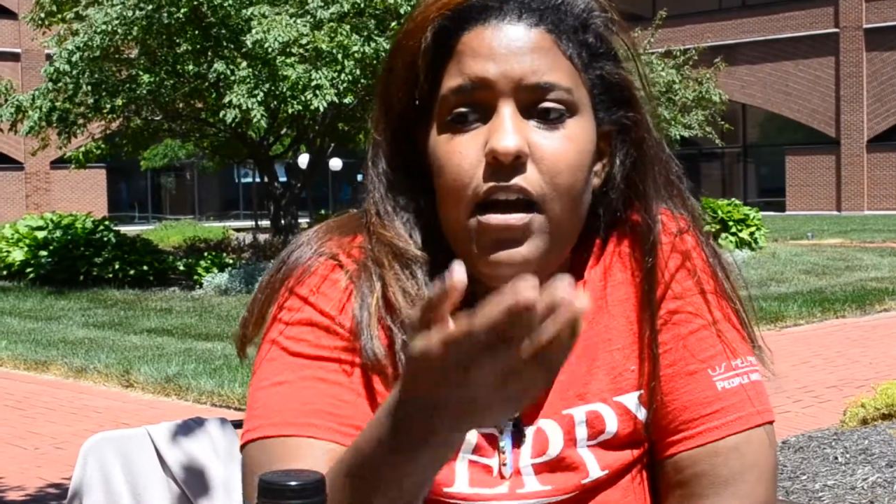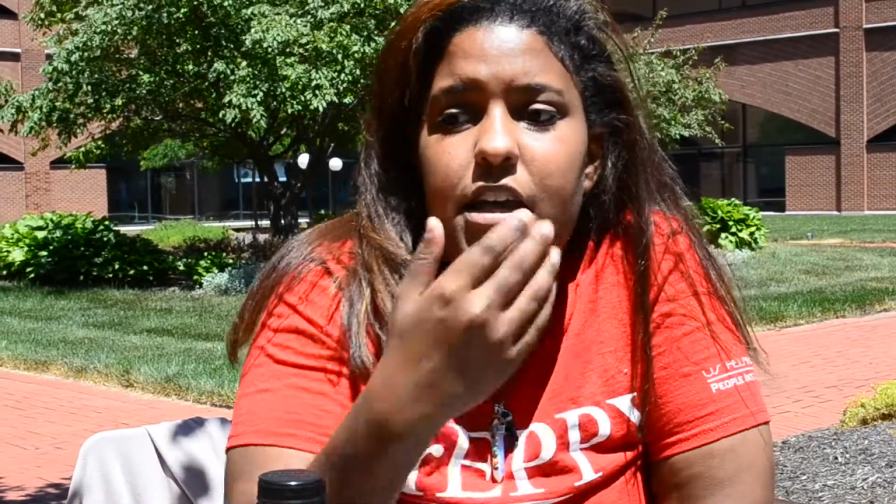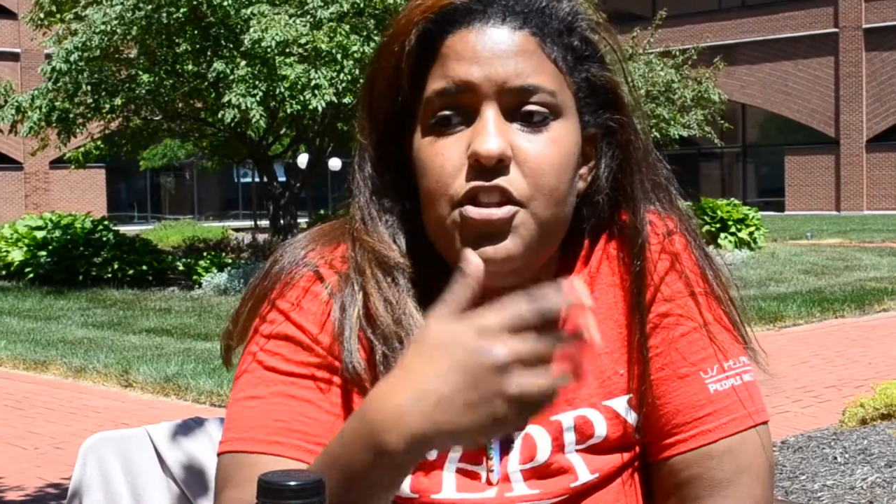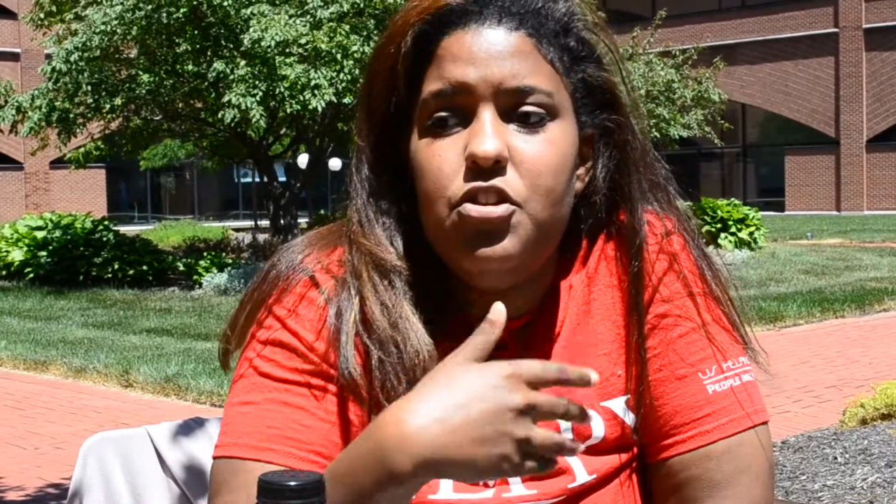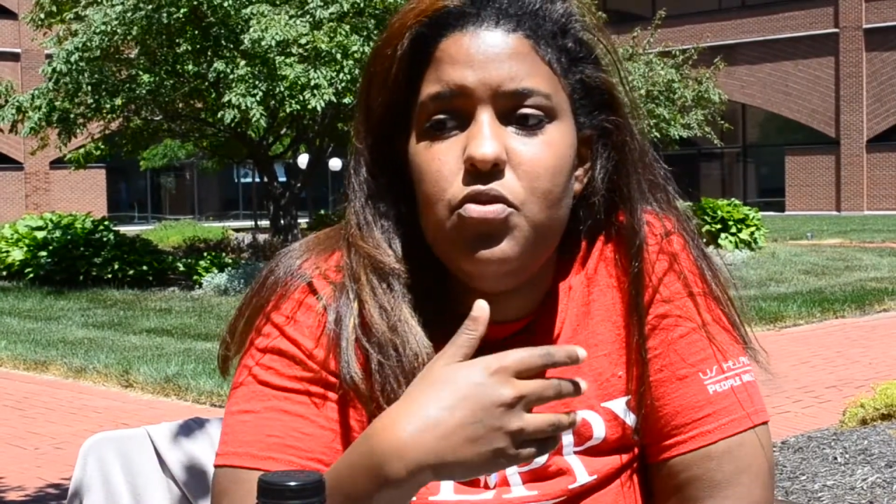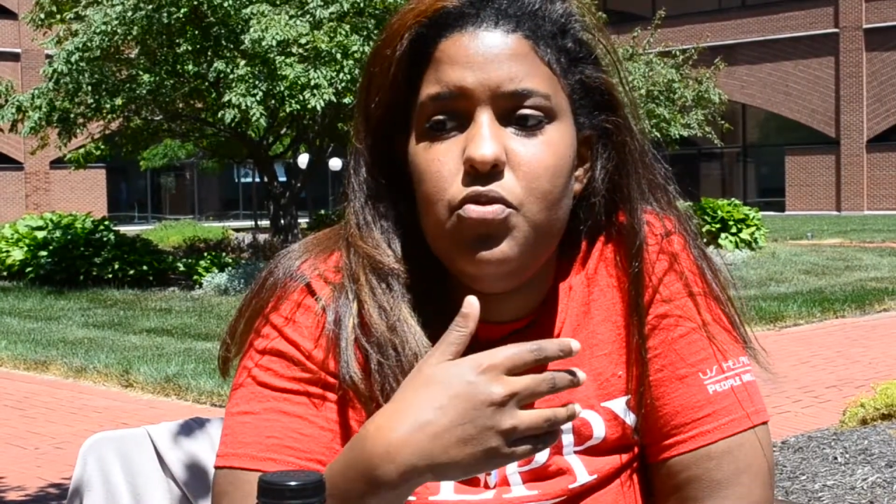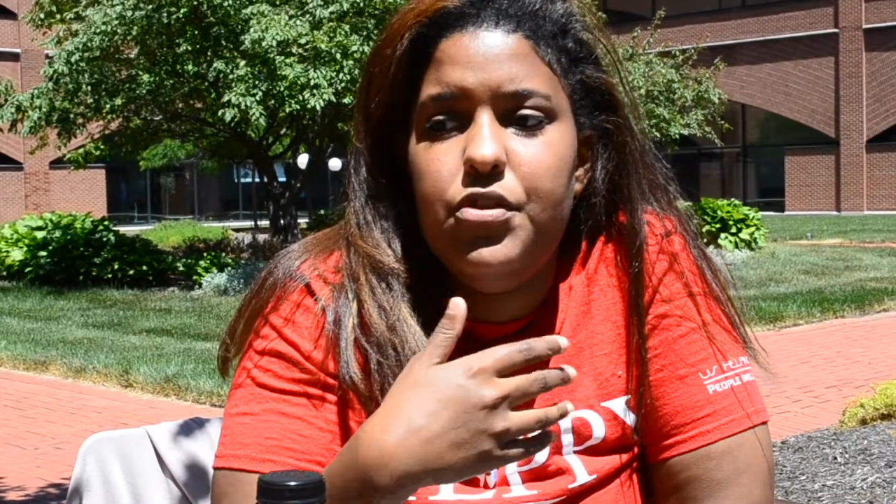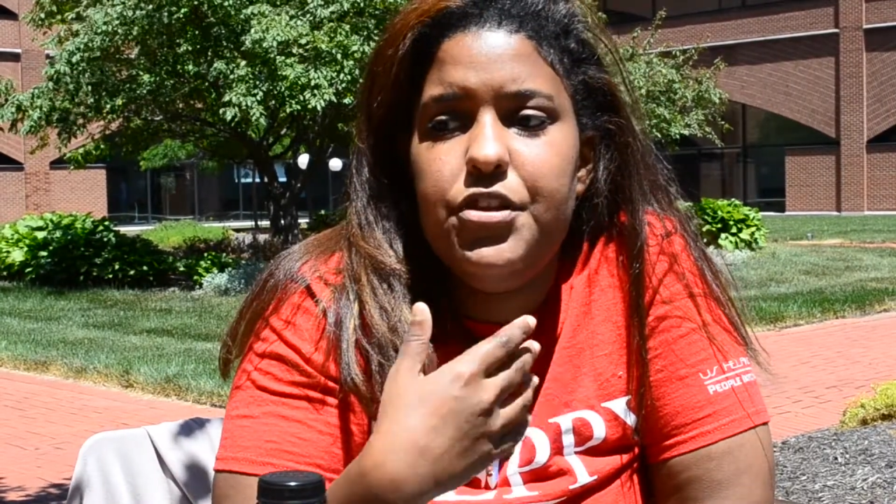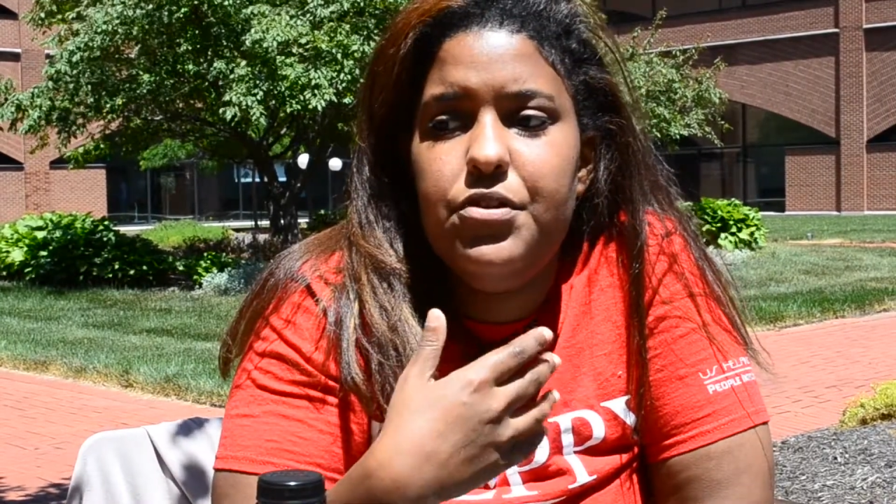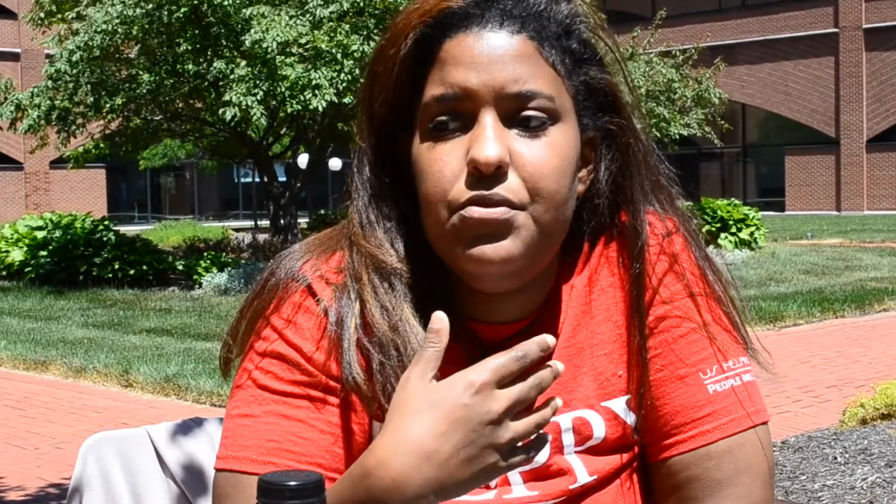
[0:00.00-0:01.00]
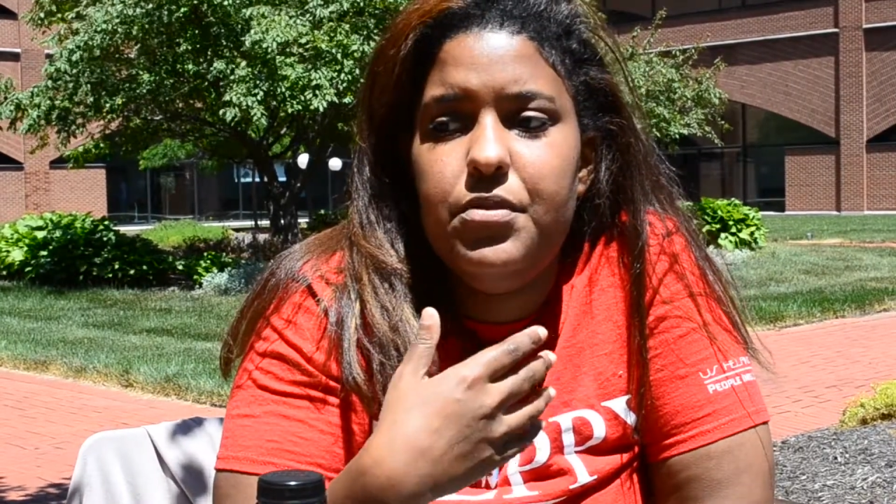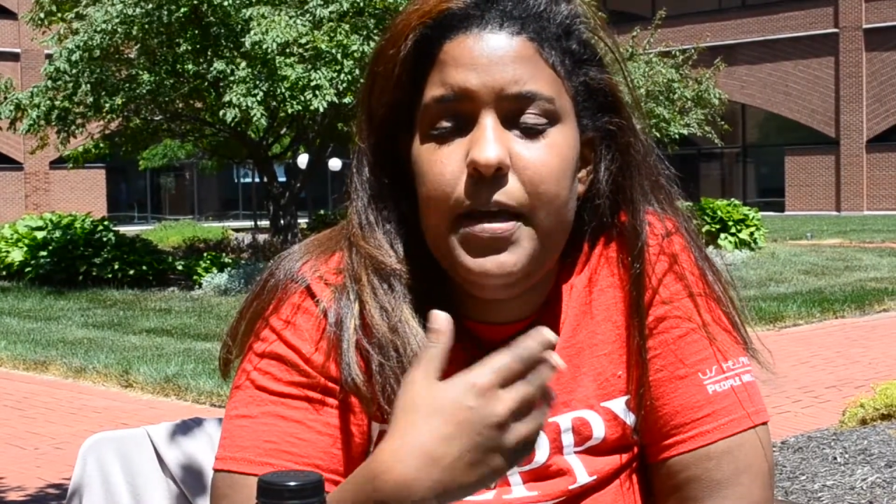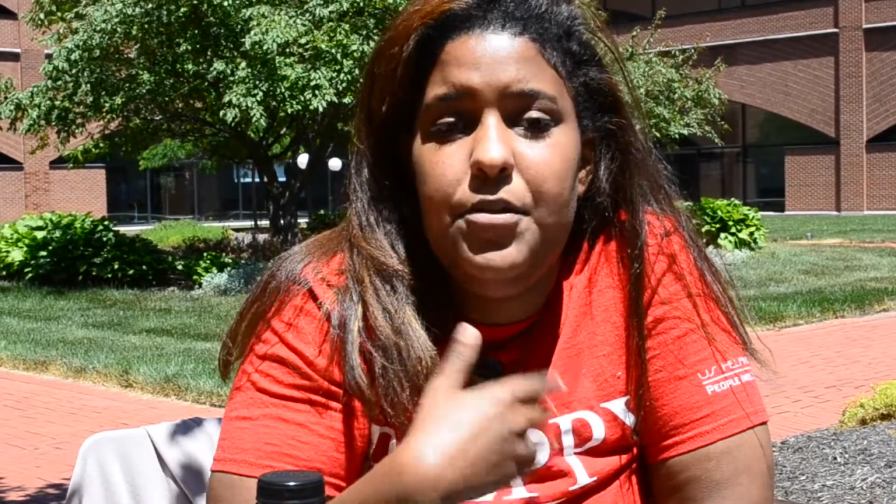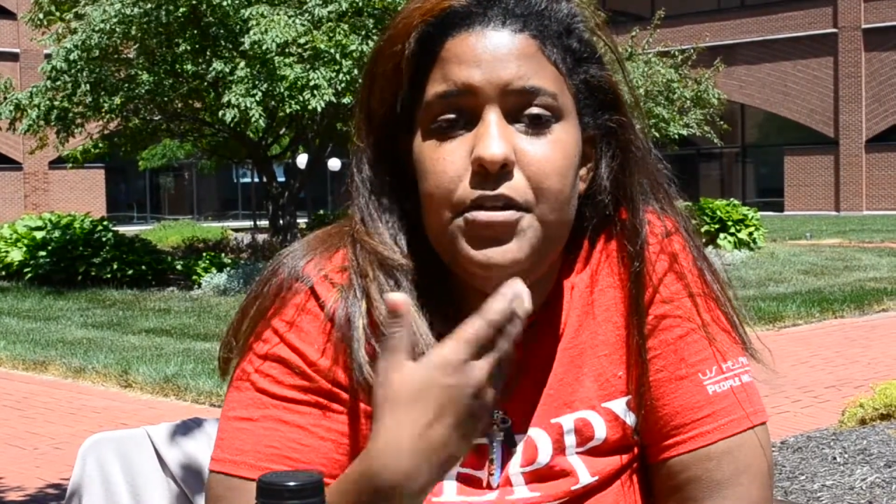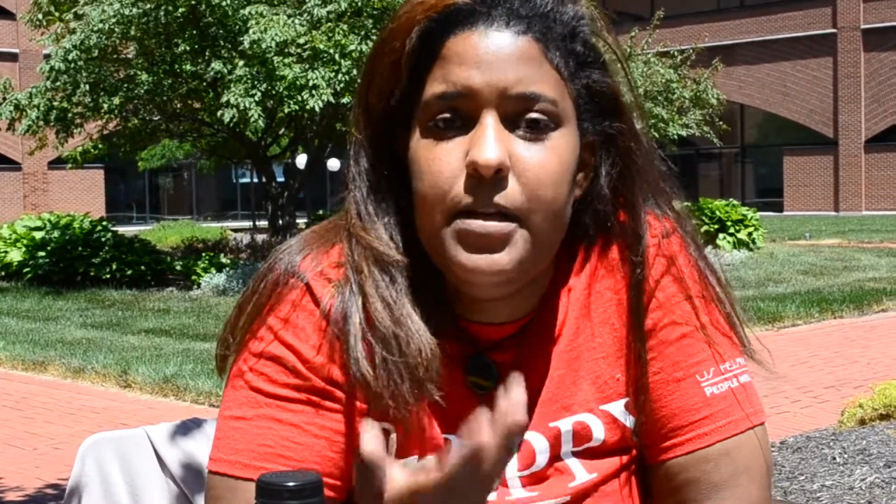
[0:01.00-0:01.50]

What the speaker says: Can you give me your